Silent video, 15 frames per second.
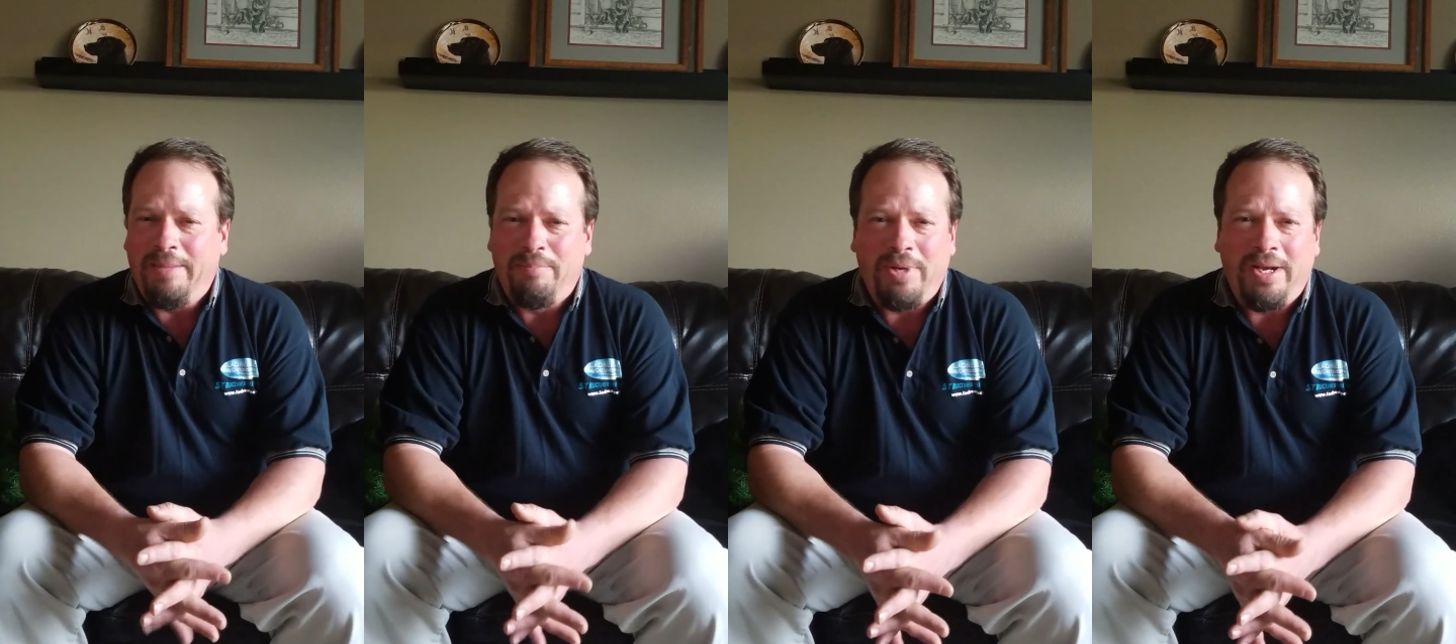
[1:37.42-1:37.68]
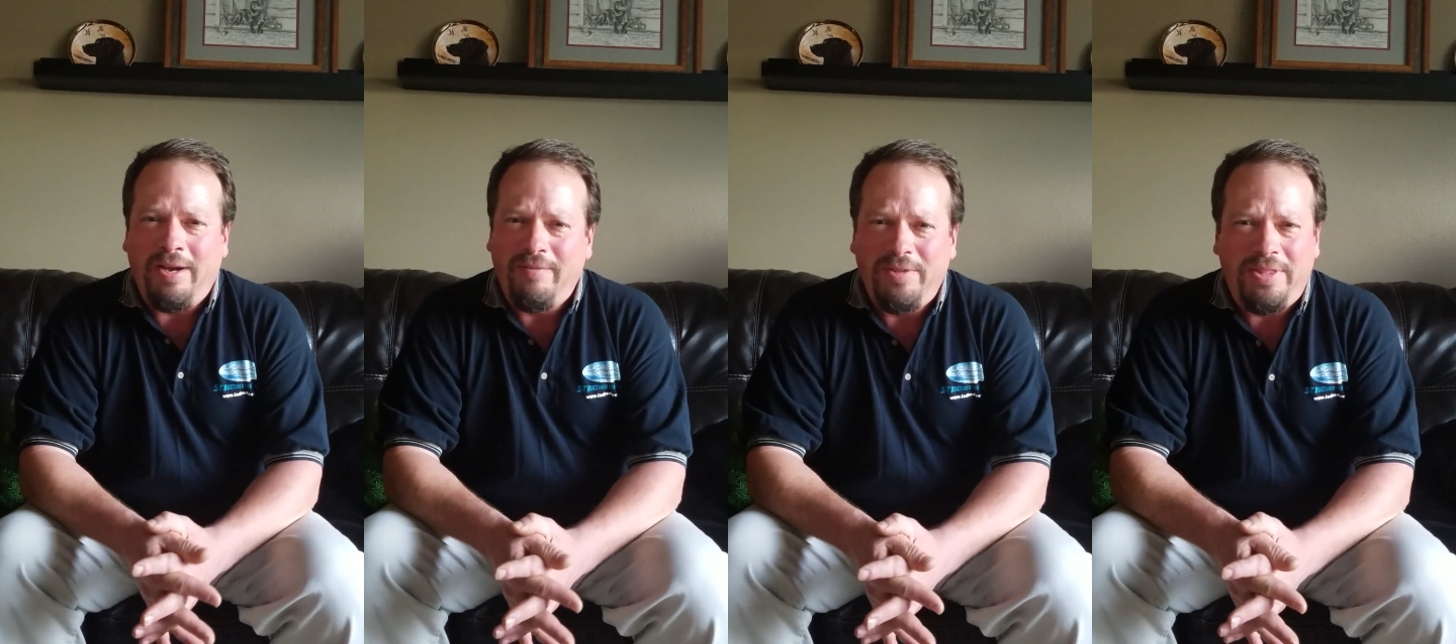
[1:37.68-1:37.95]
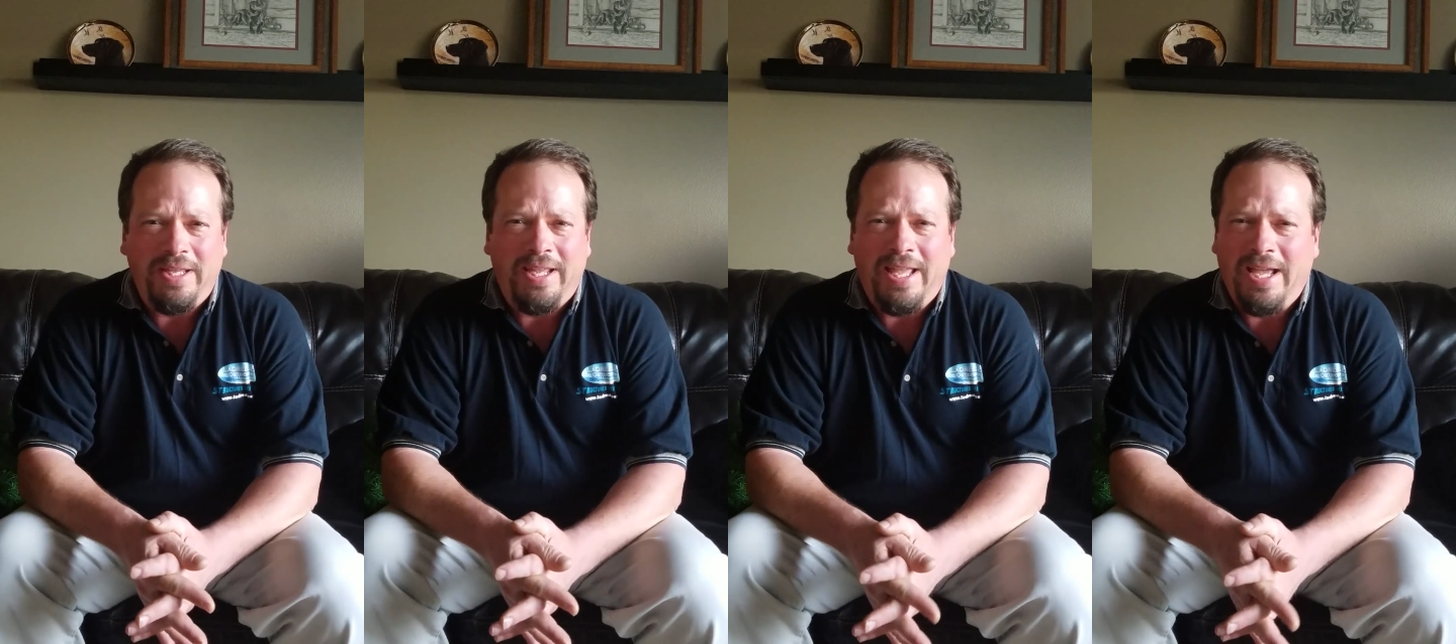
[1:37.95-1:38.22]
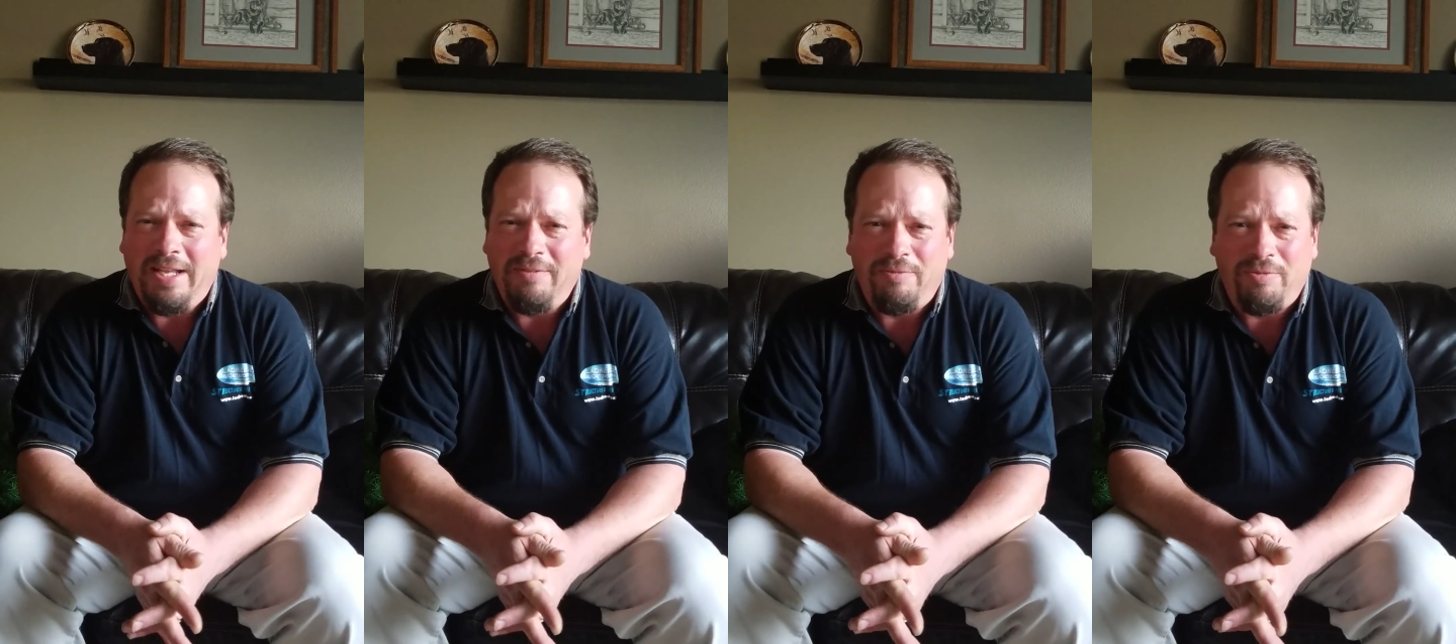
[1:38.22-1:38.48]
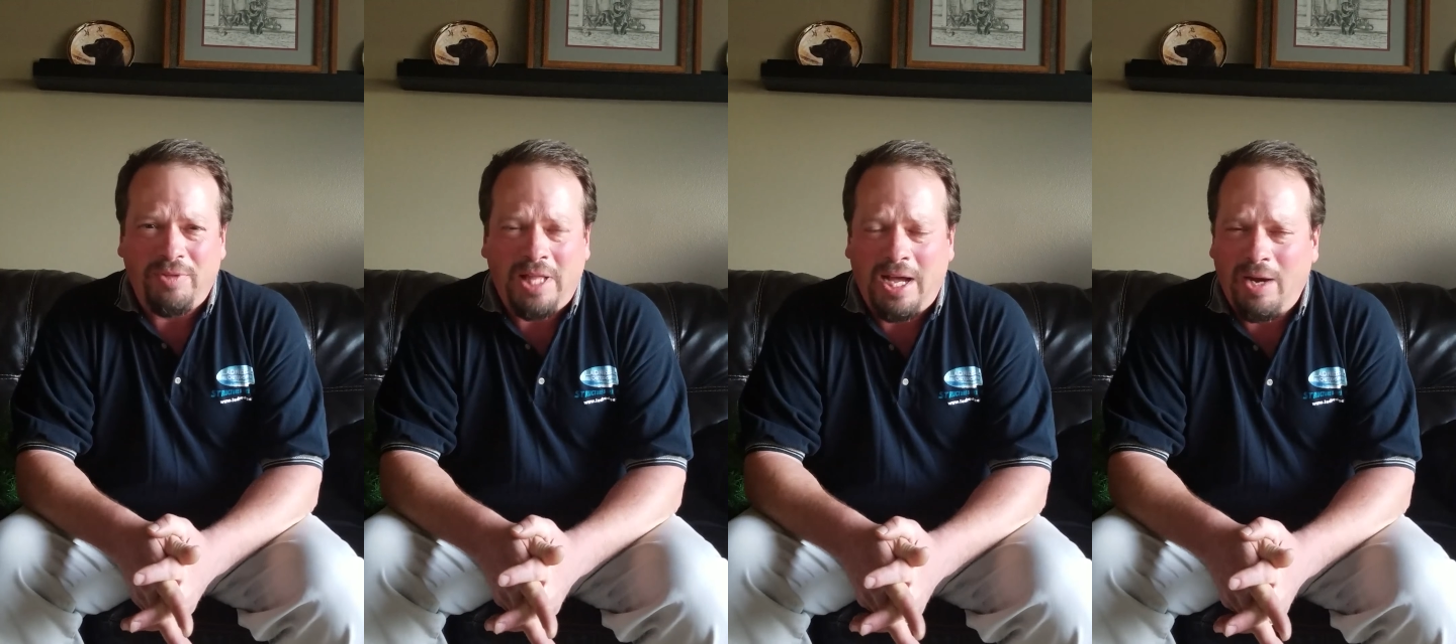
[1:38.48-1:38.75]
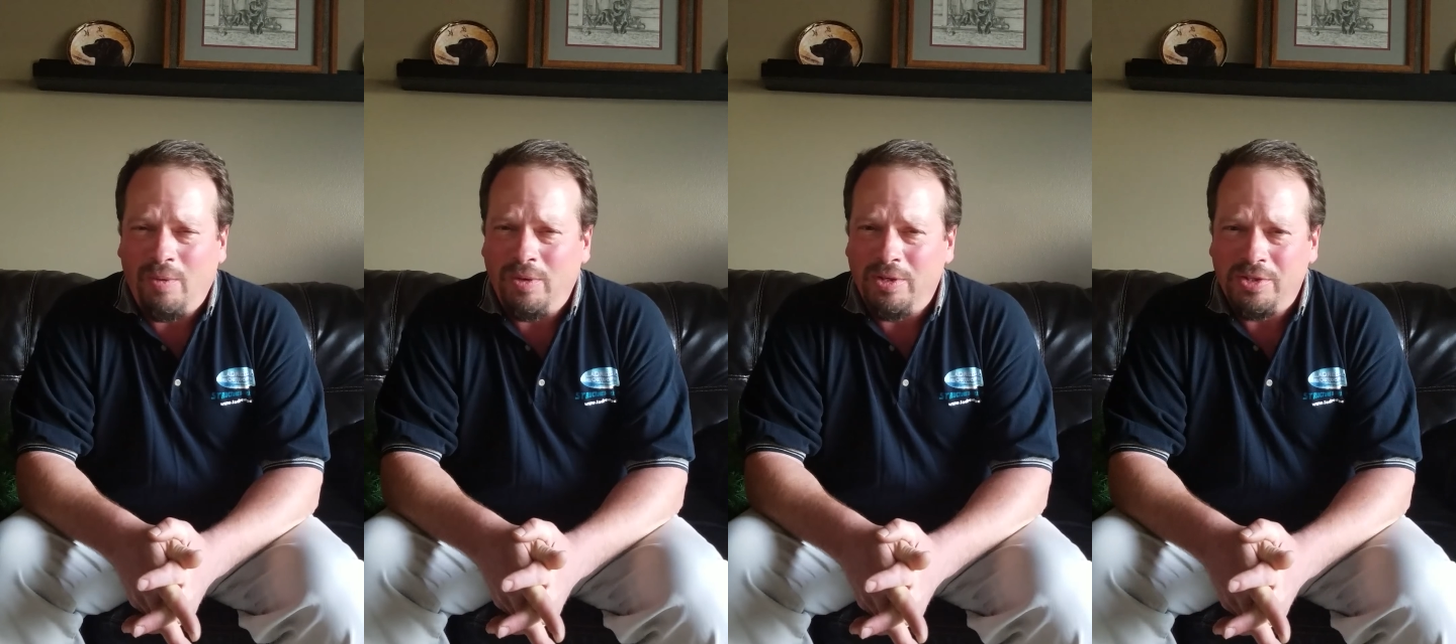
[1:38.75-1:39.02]
But everything had
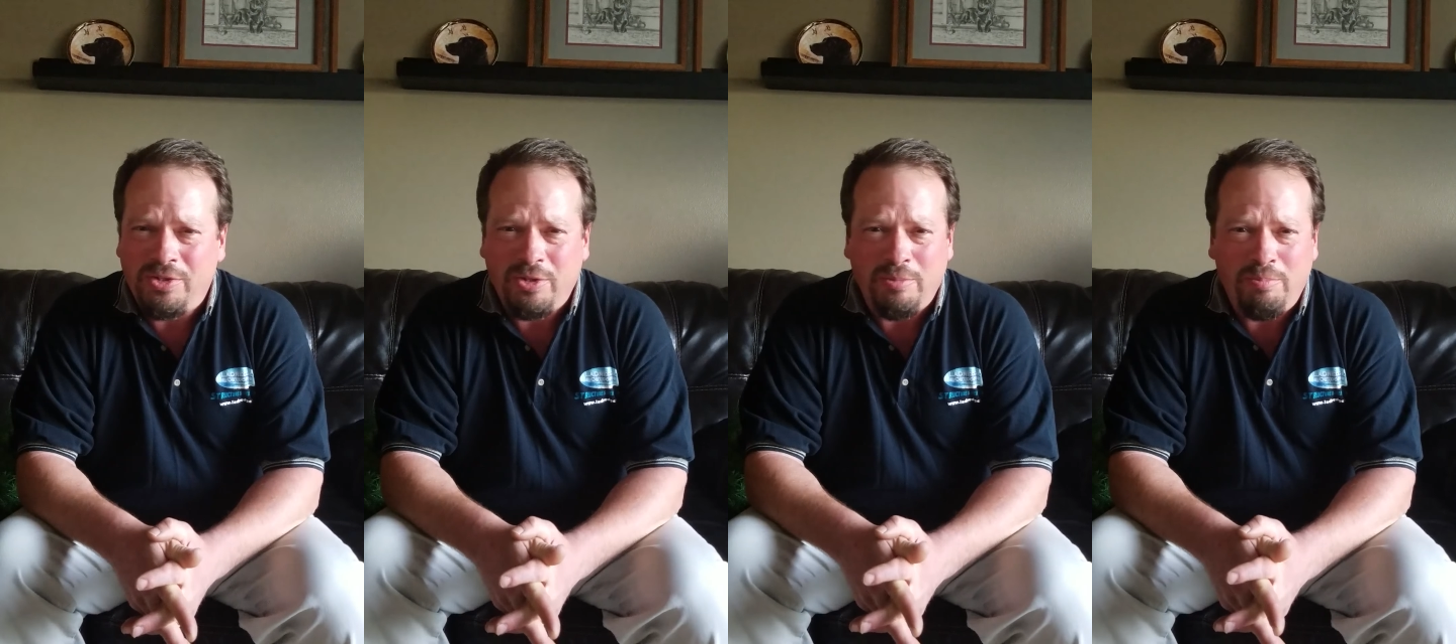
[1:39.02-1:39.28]
flowers or